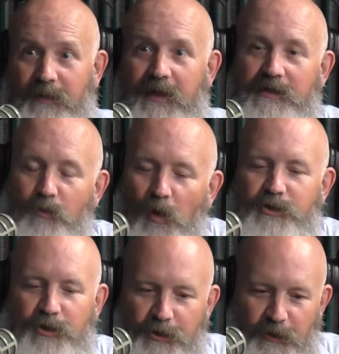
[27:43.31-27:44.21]
Because
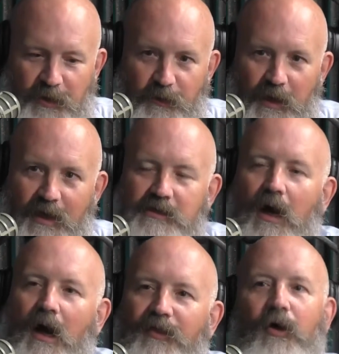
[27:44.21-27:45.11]
once you do it, you realize,
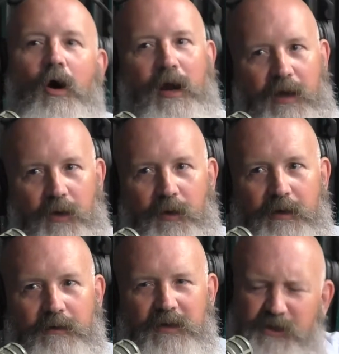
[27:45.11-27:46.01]
oh, I thought I knew it.
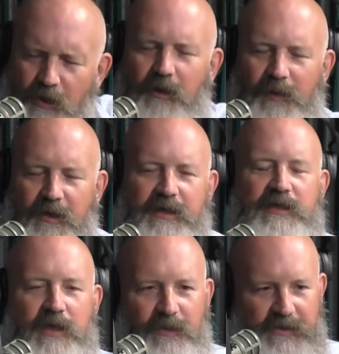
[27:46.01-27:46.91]
Because you
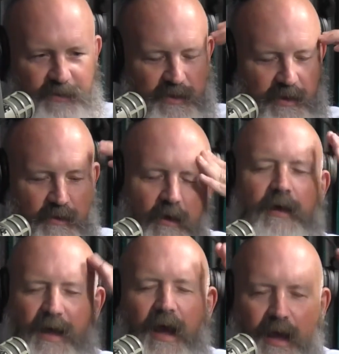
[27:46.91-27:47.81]
teach somebody something, they go, oh,
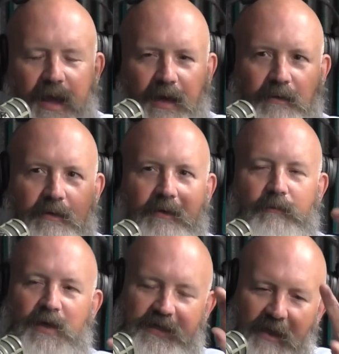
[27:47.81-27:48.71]
yeah, I get it.
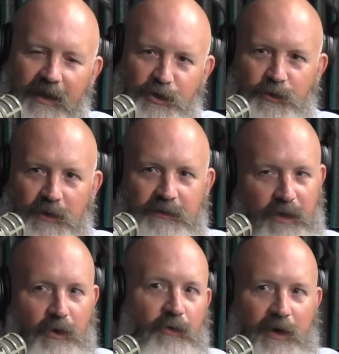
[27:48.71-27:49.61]
But until they do it, they
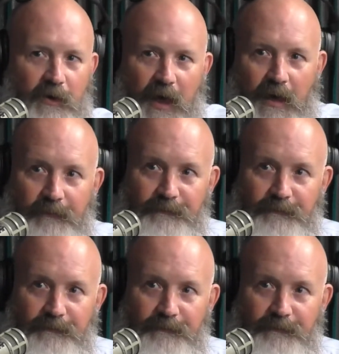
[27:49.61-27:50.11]
don't know they don't got it.